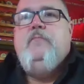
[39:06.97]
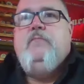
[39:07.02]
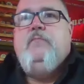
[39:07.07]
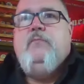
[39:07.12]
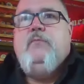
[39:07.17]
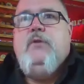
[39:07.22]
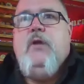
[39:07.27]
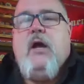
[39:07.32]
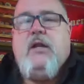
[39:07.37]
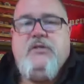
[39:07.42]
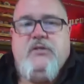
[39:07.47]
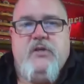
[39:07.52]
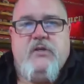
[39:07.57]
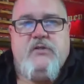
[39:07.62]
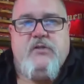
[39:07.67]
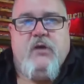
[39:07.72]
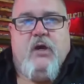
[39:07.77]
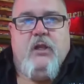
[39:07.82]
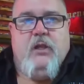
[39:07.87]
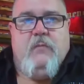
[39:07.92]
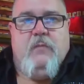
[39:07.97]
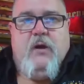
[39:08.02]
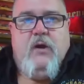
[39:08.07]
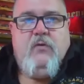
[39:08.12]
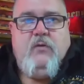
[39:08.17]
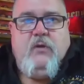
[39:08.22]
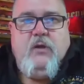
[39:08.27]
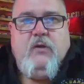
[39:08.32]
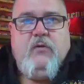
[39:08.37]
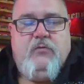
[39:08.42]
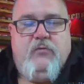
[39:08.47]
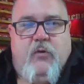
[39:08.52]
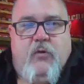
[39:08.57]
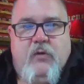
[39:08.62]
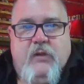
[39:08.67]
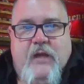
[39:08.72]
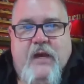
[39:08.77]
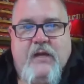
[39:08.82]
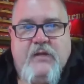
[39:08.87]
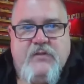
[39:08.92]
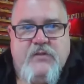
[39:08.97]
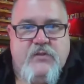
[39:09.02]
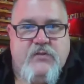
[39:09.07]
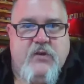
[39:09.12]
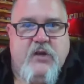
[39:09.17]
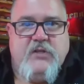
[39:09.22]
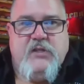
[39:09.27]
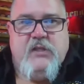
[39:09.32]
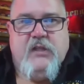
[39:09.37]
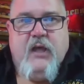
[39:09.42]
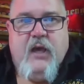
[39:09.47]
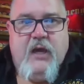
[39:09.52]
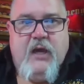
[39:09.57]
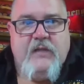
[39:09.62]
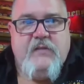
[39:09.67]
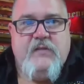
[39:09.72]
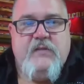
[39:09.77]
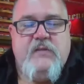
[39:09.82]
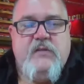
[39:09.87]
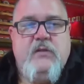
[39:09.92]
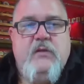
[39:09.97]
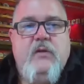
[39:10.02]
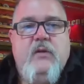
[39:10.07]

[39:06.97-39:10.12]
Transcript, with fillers: not just all about you know throwing ladders and stretching lines.